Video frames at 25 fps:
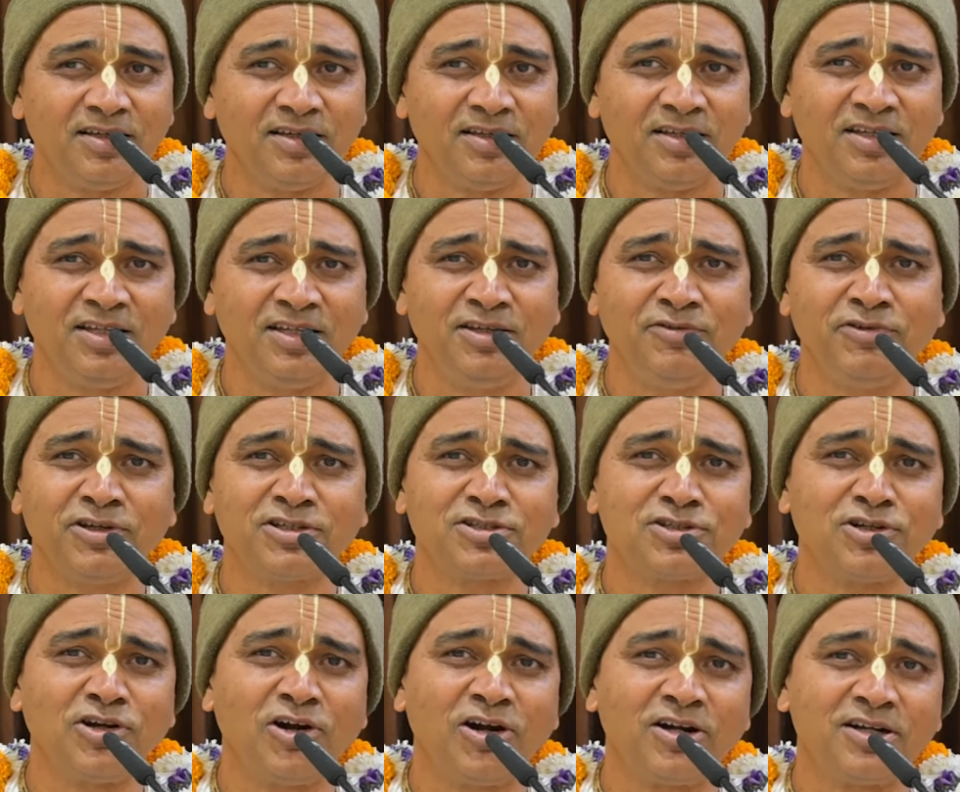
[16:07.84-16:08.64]
He
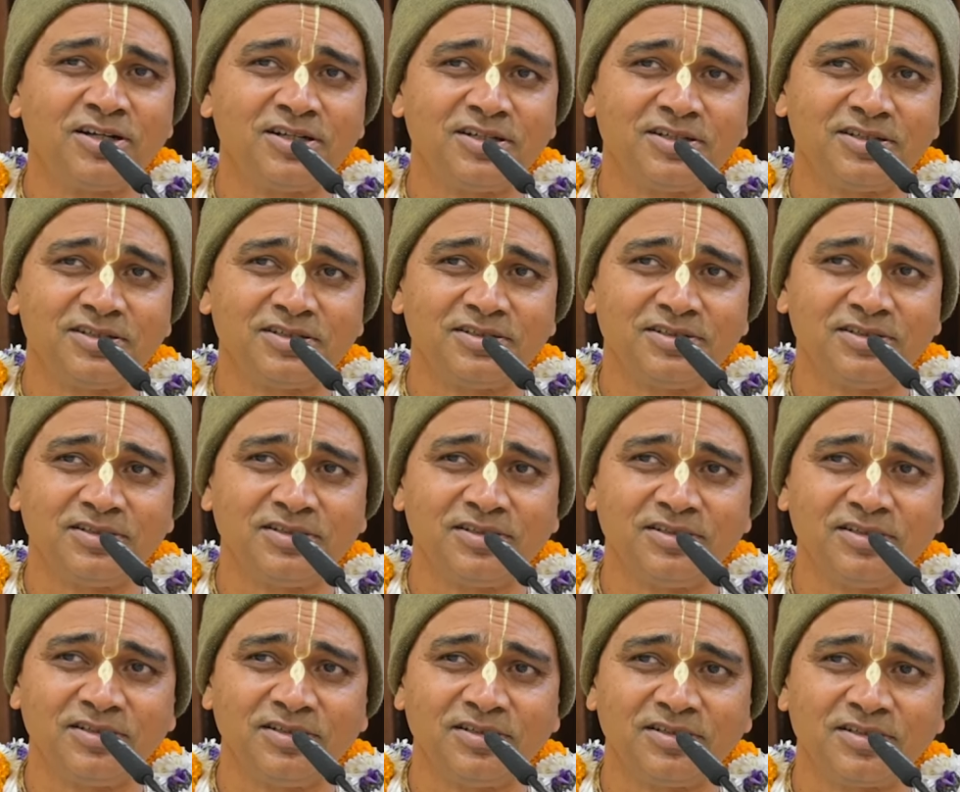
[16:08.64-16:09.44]
was not
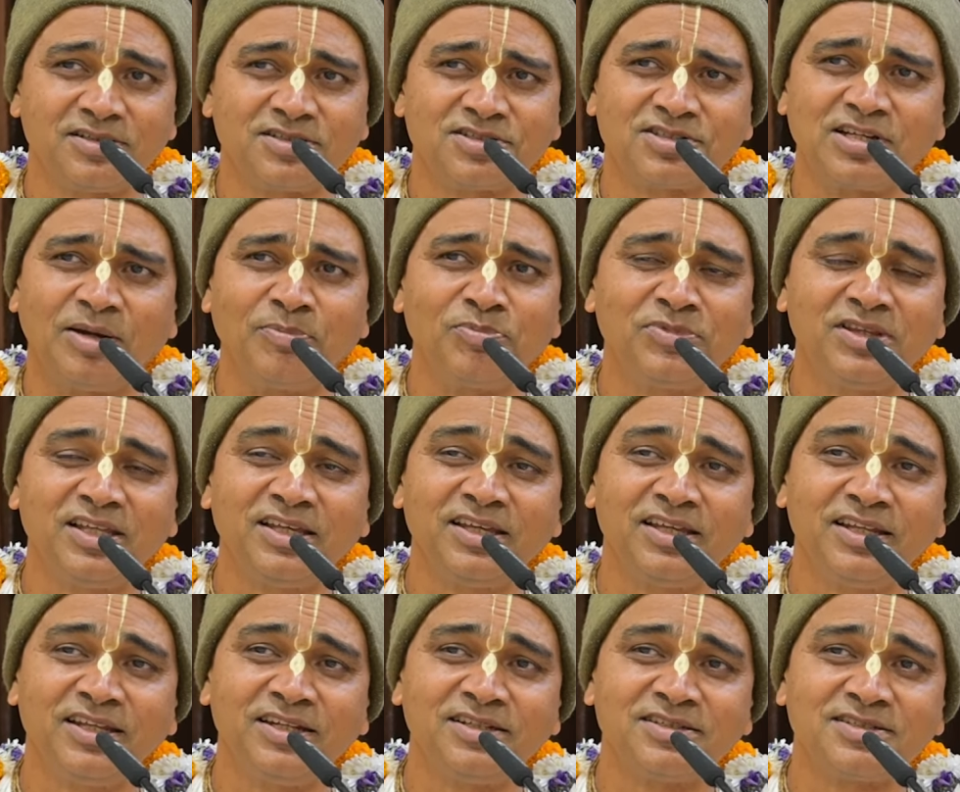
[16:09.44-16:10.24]

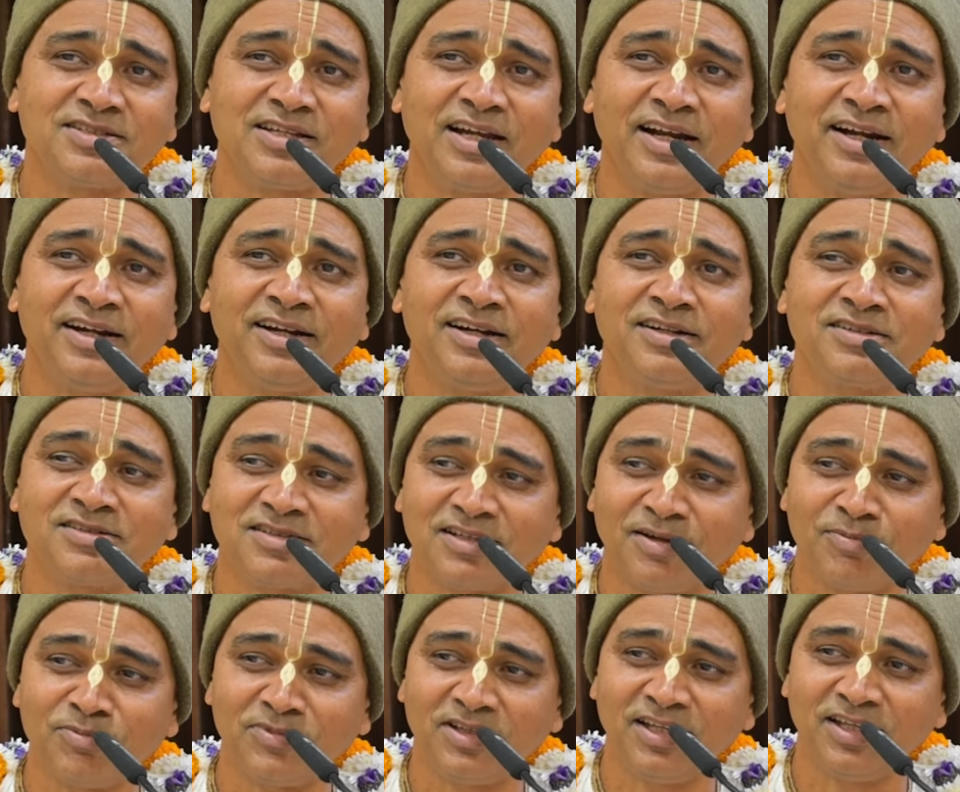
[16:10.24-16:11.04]
something inside and
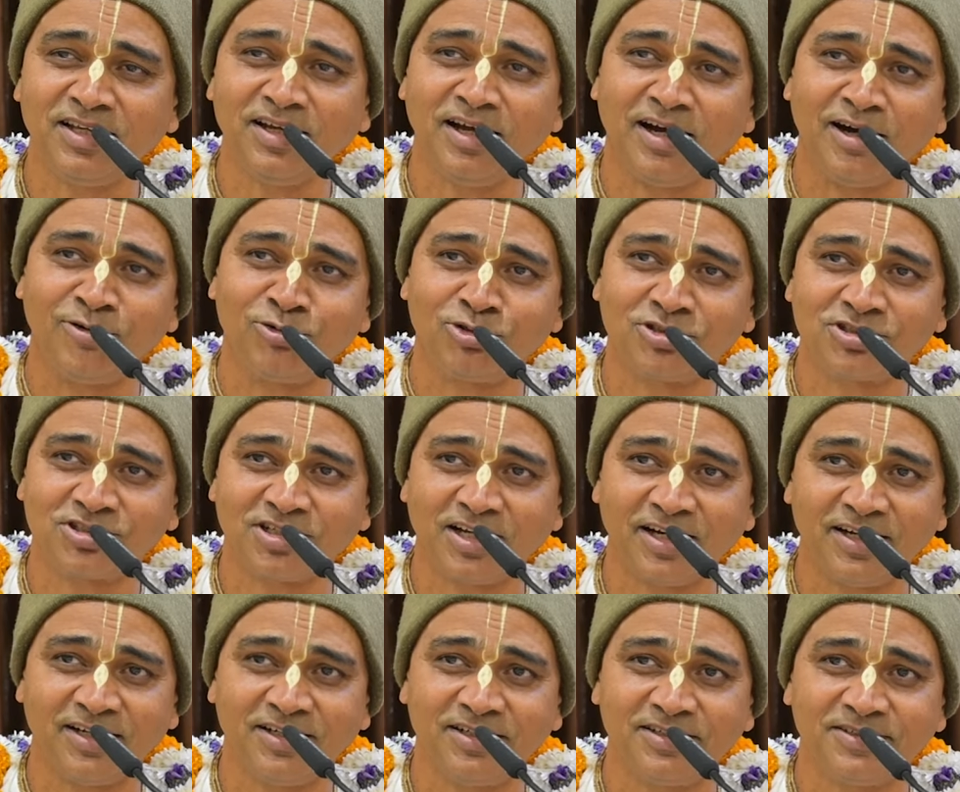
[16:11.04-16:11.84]
something
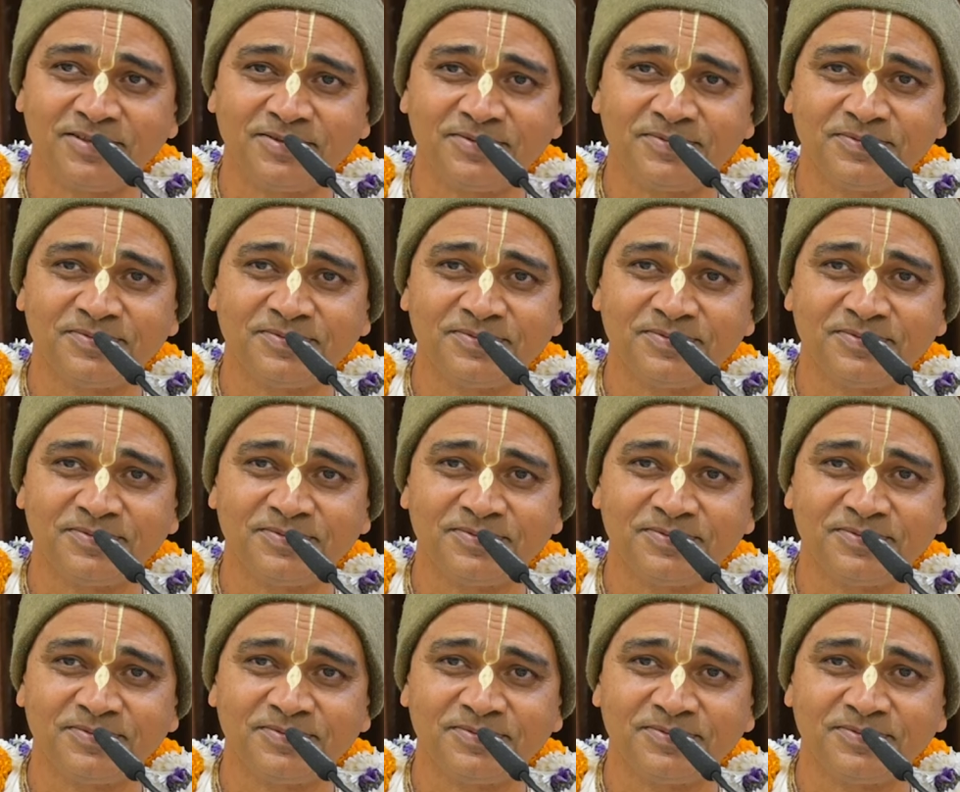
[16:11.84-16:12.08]
outside.